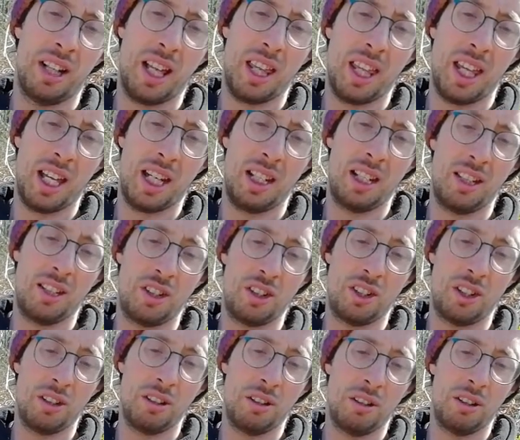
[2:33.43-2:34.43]
And then in
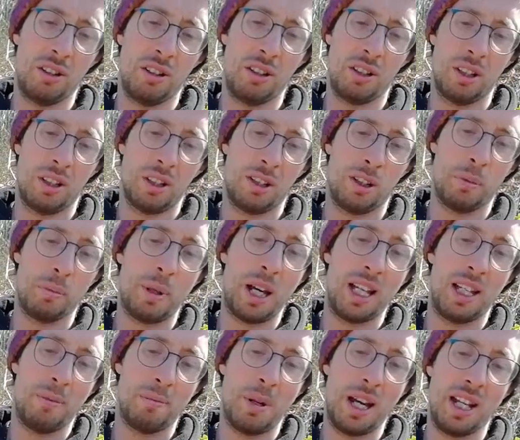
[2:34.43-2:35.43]
June, or
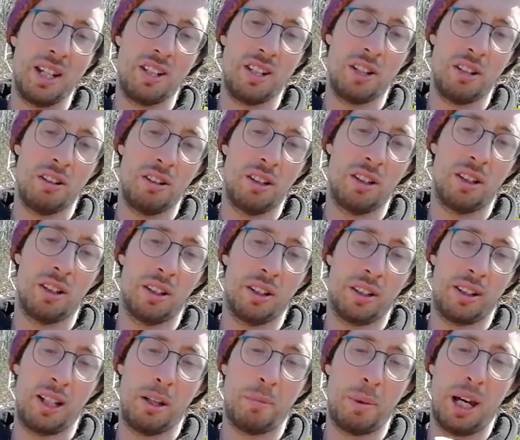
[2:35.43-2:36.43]
May, June, you'll
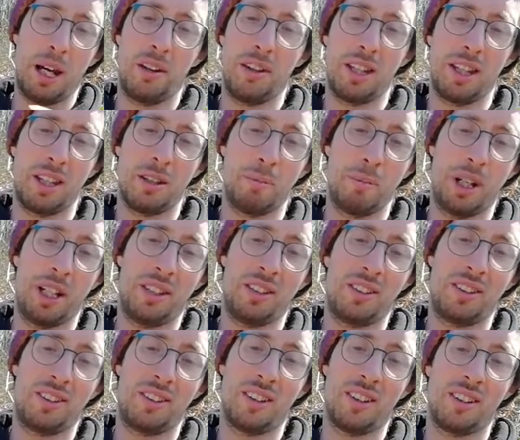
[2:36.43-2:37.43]
nip out the other
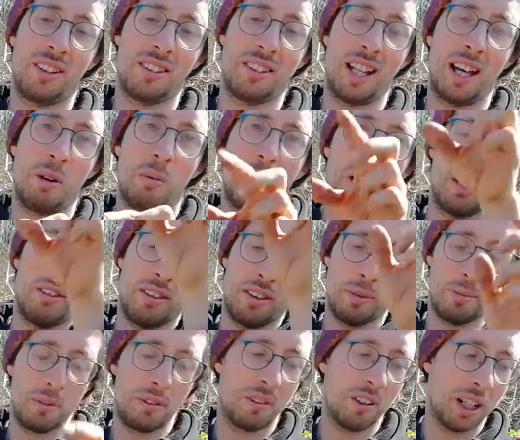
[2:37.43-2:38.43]
buds and just let one of
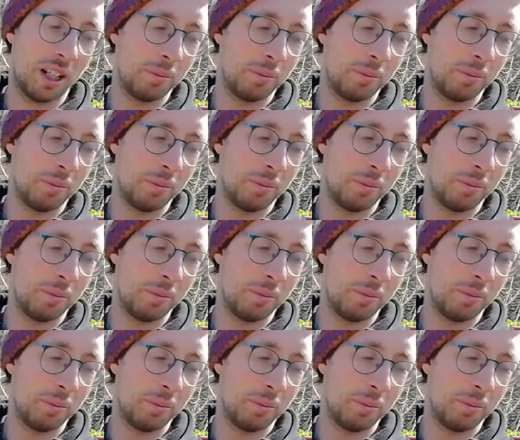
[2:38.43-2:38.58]
them grow.